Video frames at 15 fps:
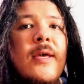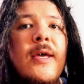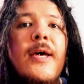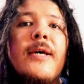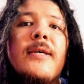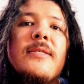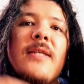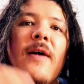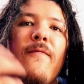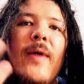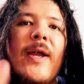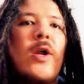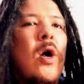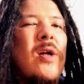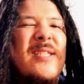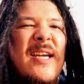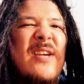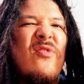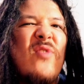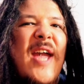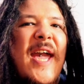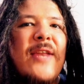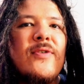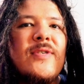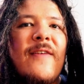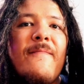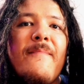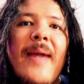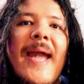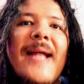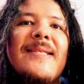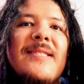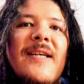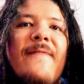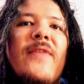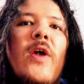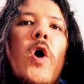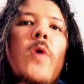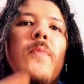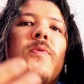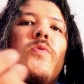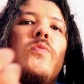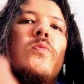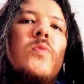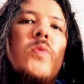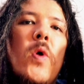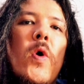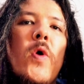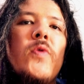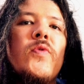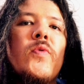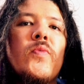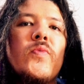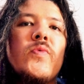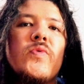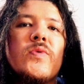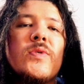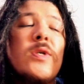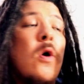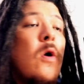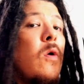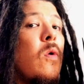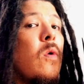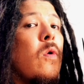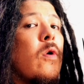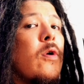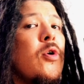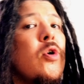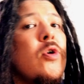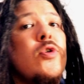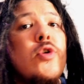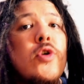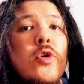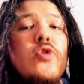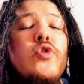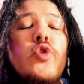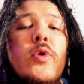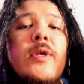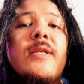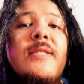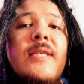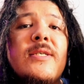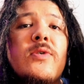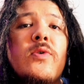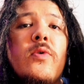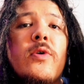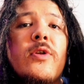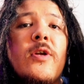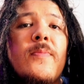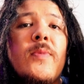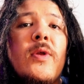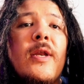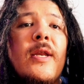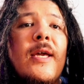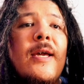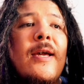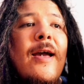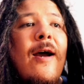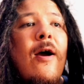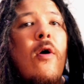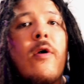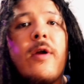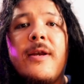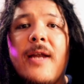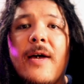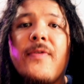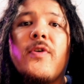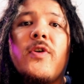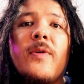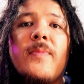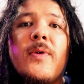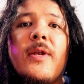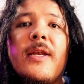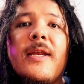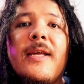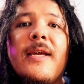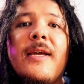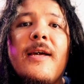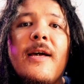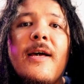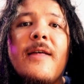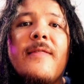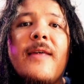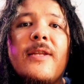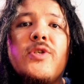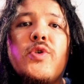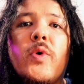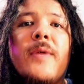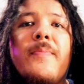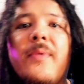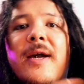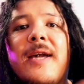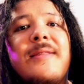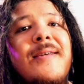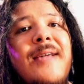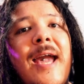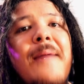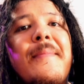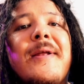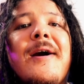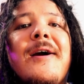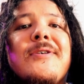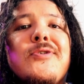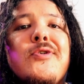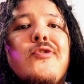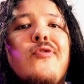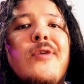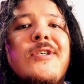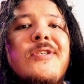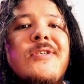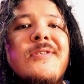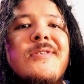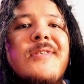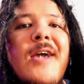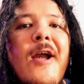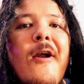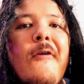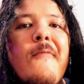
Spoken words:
Stuff where content creators have made stuff to help you learn the rules. Or you could join a Discord community or another community and enjoy playing the game and ask your questions there.